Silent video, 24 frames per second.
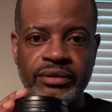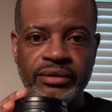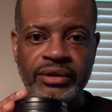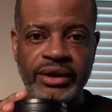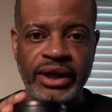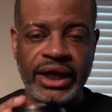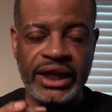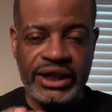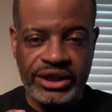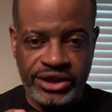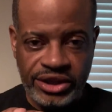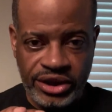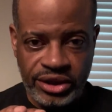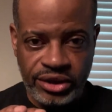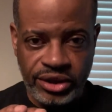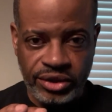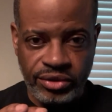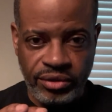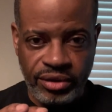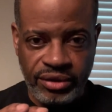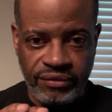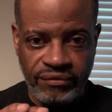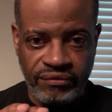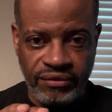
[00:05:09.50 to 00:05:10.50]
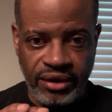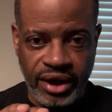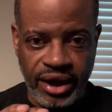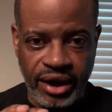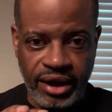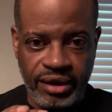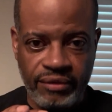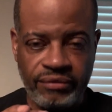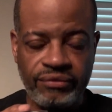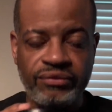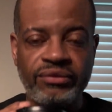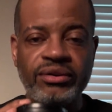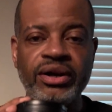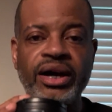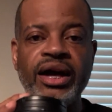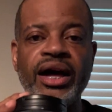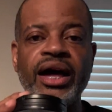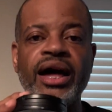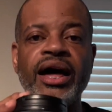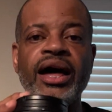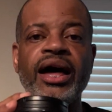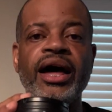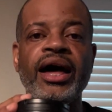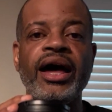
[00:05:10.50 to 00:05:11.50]
18-35
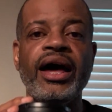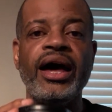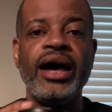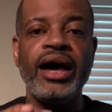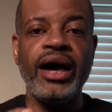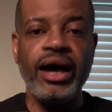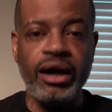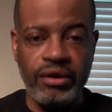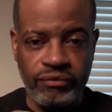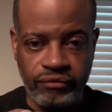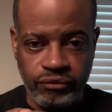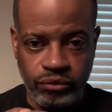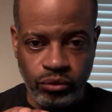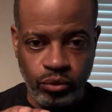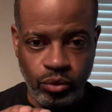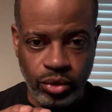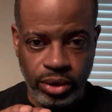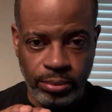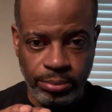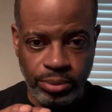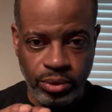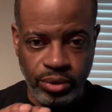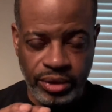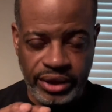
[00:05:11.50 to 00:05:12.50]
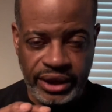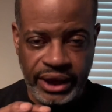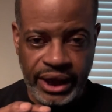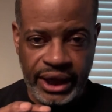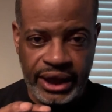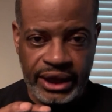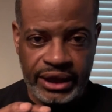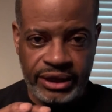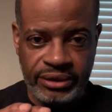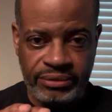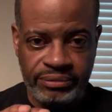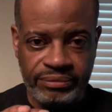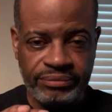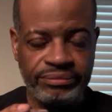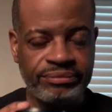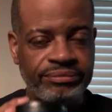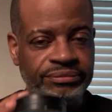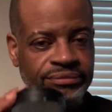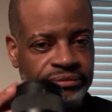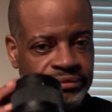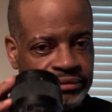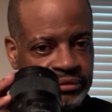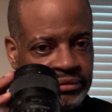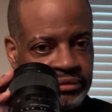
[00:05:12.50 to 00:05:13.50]
f 1.8,
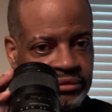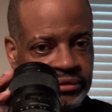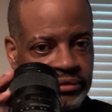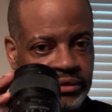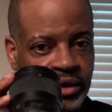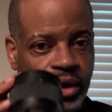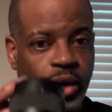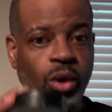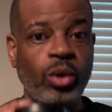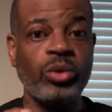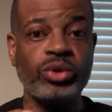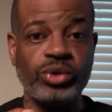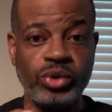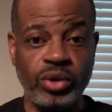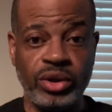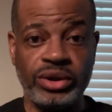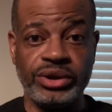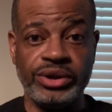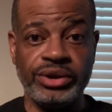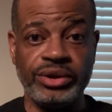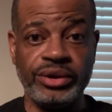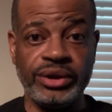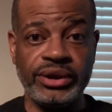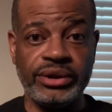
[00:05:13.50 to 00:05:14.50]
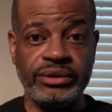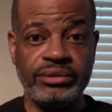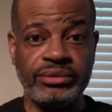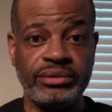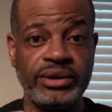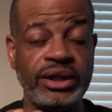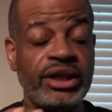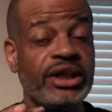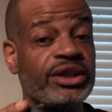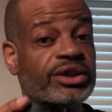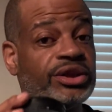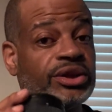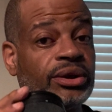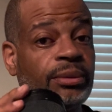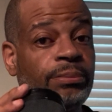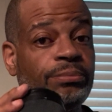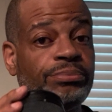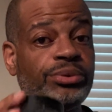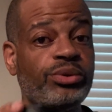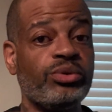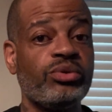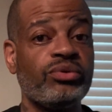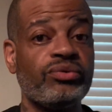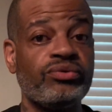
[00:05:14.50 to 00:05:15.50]
hold on to it. It's a
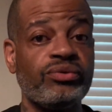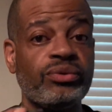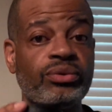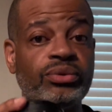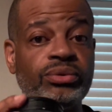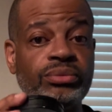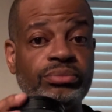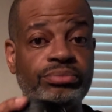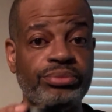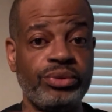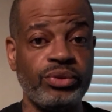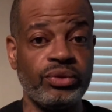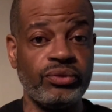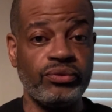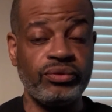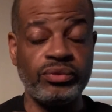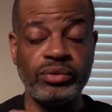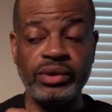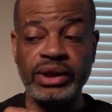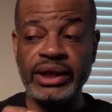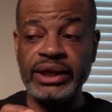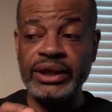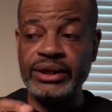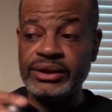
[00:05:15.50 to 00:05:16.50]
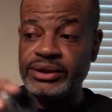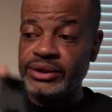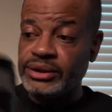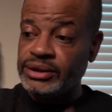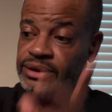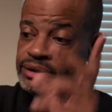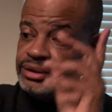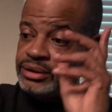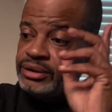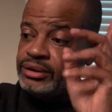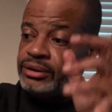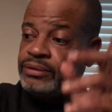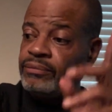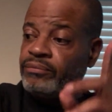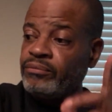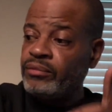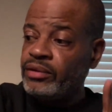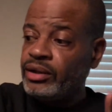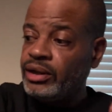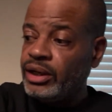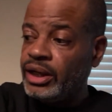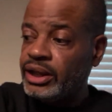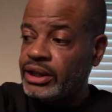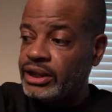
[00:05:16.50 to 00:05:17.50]
beautiful, beautiful lens.
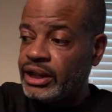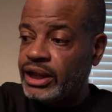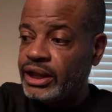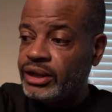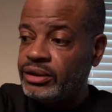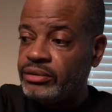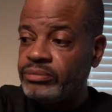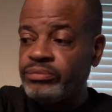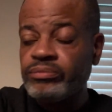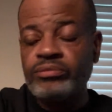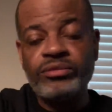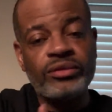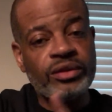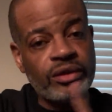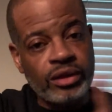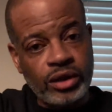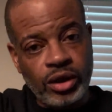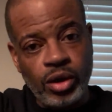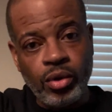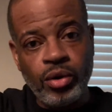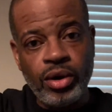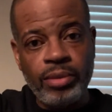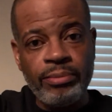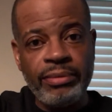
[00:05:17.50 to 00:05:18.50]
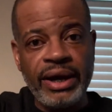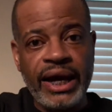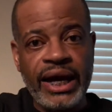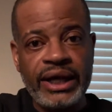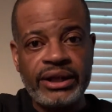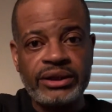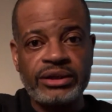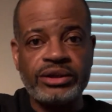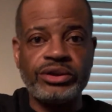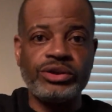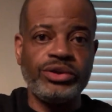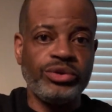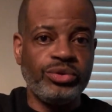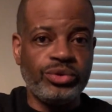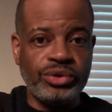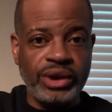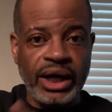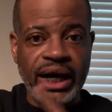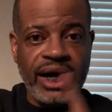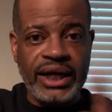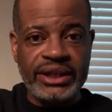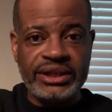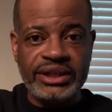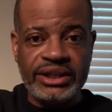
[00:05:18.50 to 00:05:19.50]
Again, going back, you
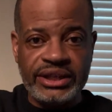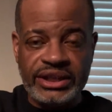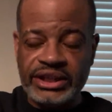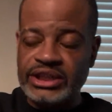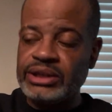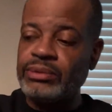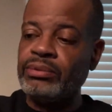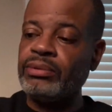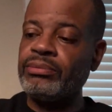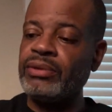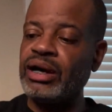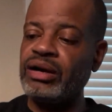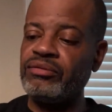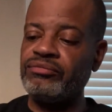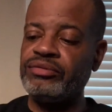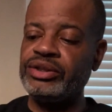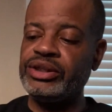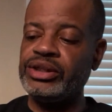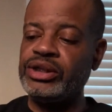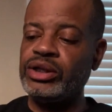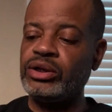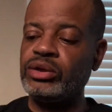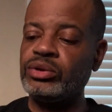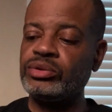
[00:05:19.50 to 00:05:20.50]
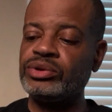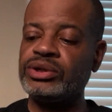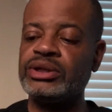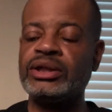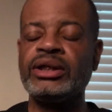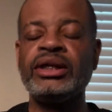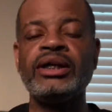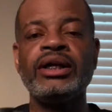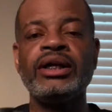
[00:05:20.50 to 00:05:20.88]
guys seen some of my videos.